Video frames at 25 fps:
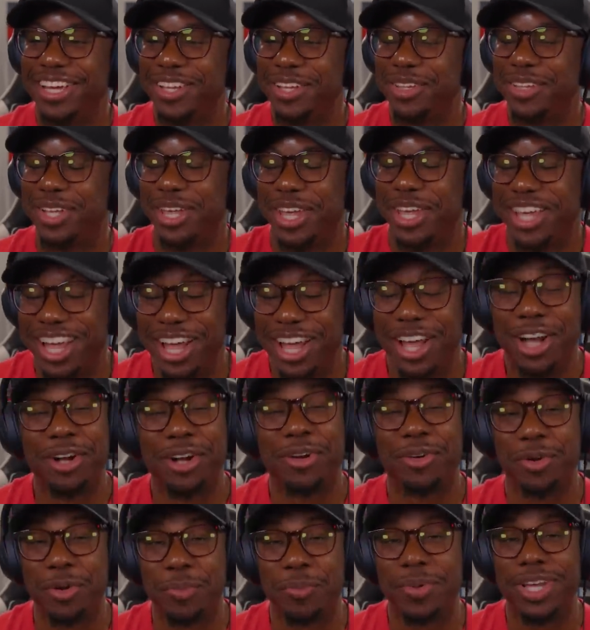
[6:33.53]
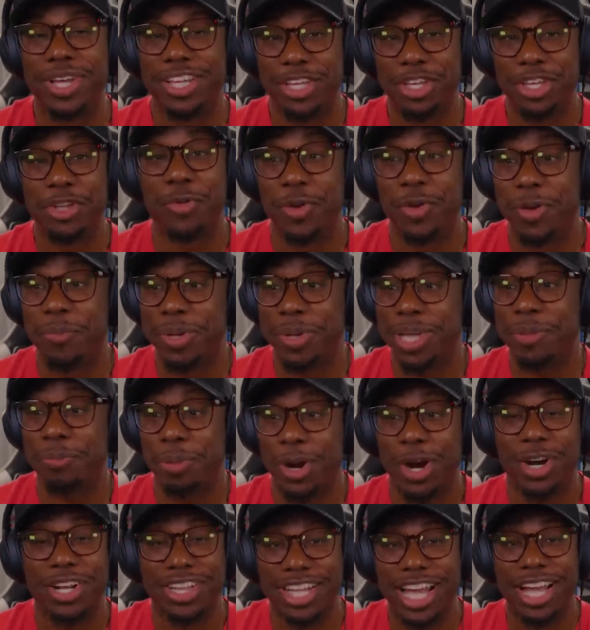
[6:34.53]
You would be
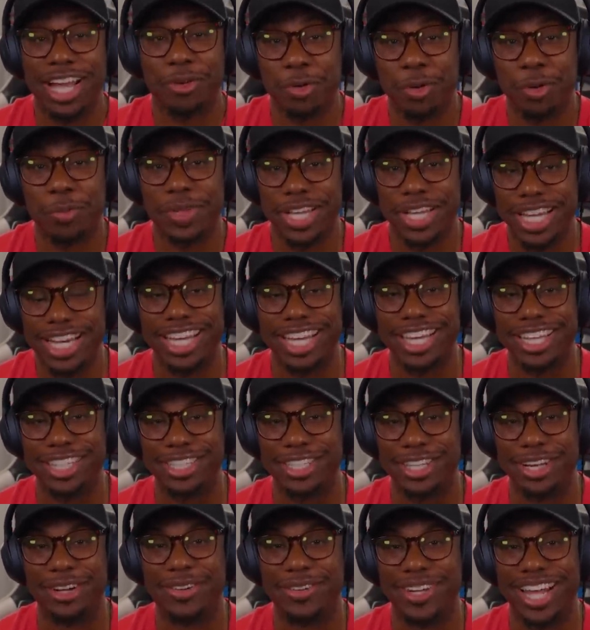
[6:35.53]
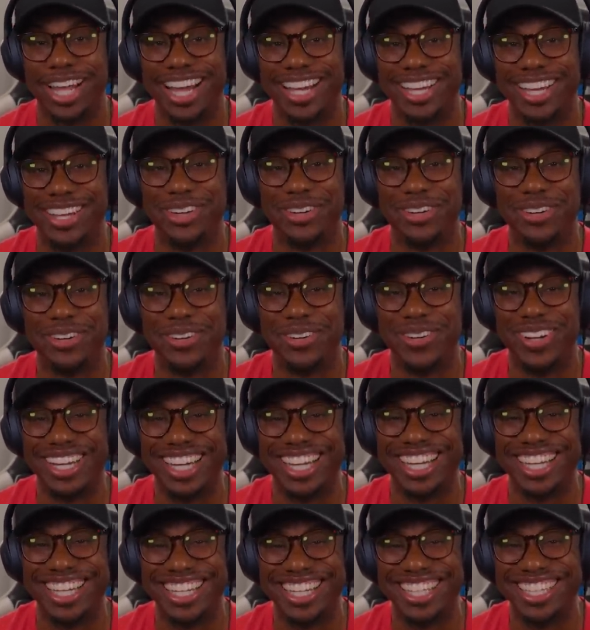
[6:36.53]
part of that group of idiots, though. Like,
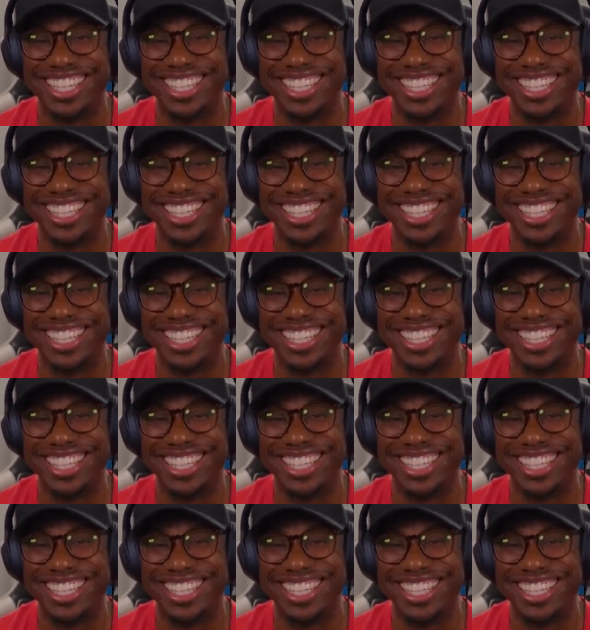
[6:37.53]
what?